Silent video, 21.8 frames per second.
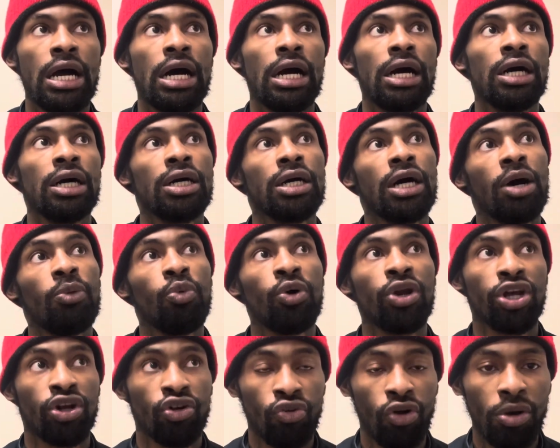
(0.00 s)
I
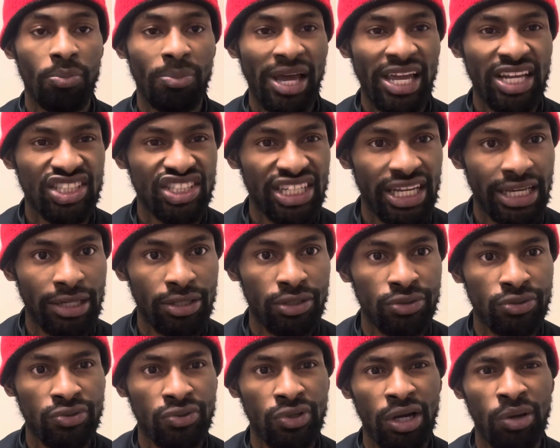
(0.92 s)
want to grow my
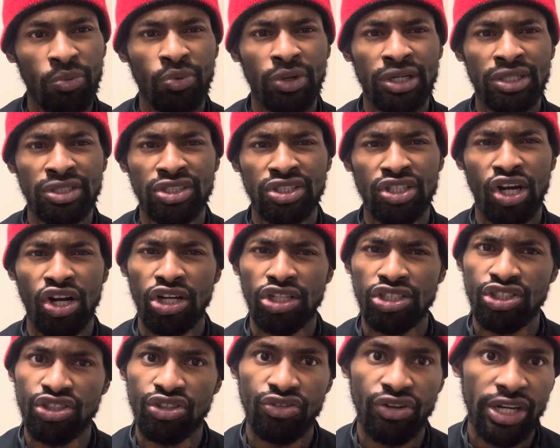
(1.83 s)
channel. I want to start
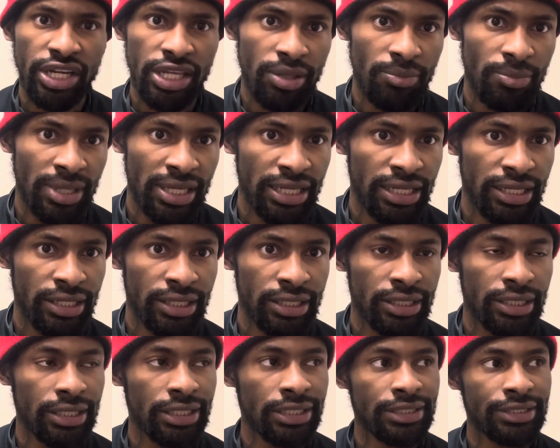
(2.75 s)

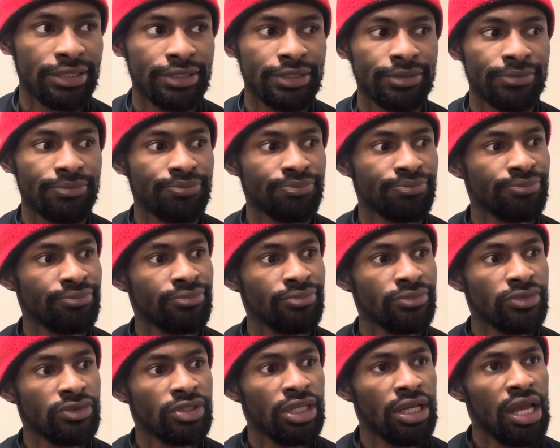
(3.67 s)
streaming.
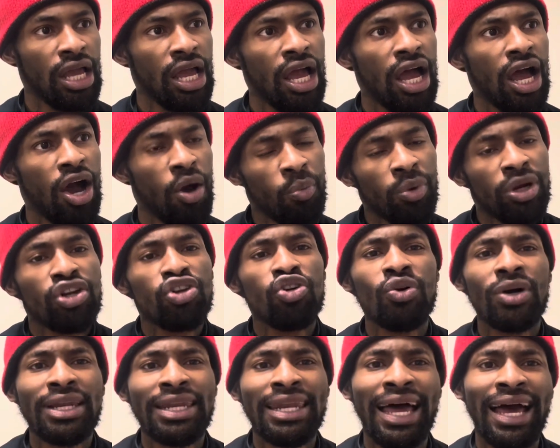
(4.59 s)
I'm gonna
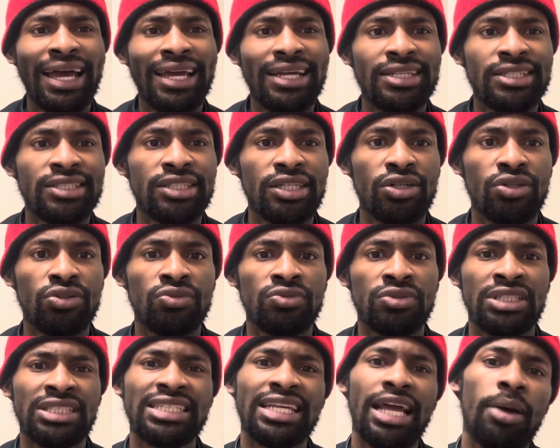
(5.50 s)
do a lot. So
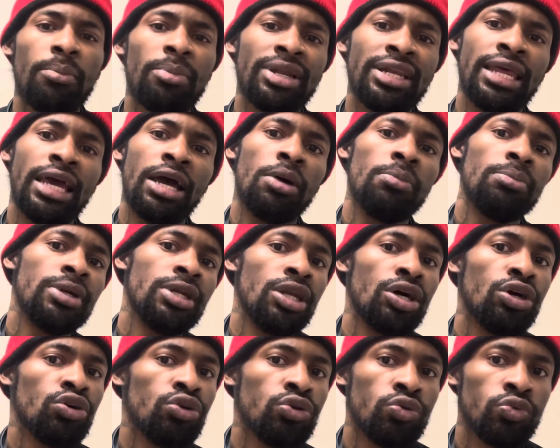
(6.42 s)
just comment down
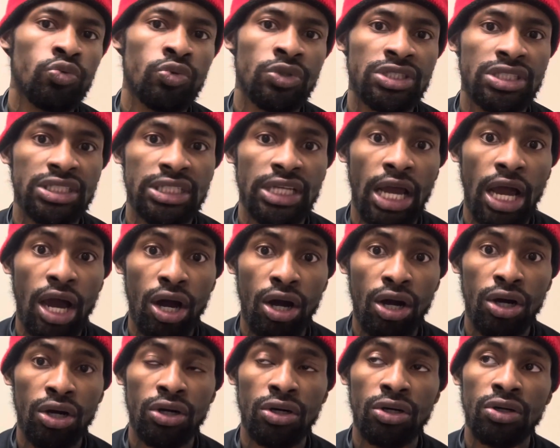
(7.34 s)
below what's
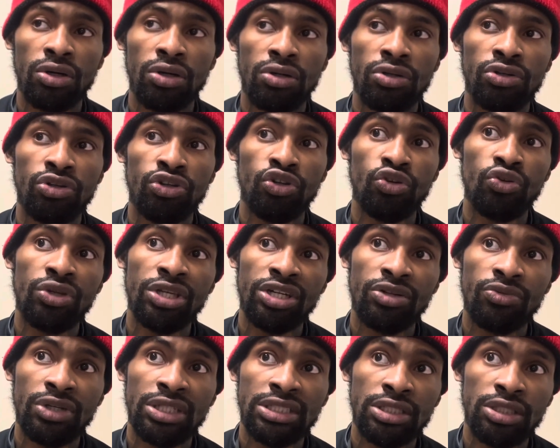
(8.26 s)
y'all New
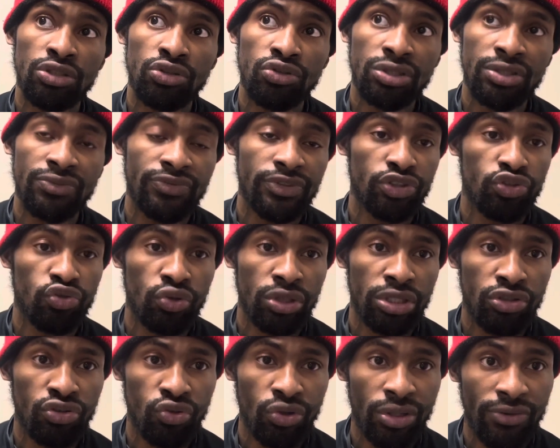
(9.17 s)
Year resolution for
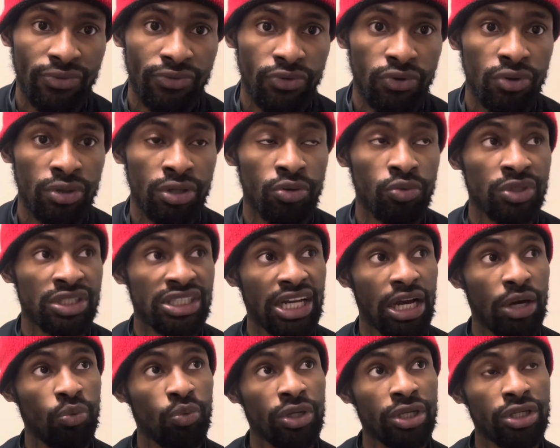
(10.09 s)
2024, what
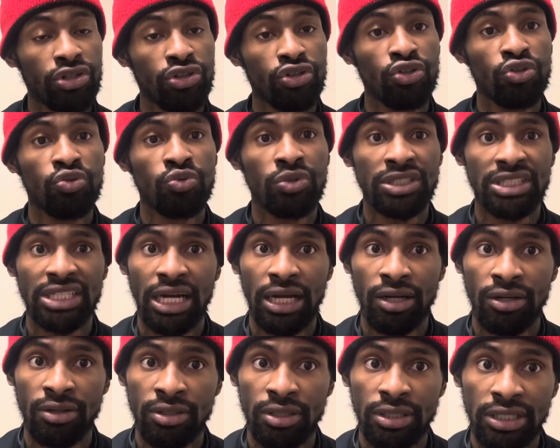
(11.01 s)
y'all wanna do, what
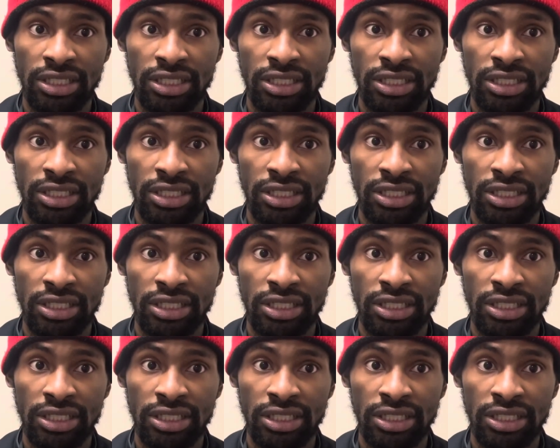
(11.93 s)
y'all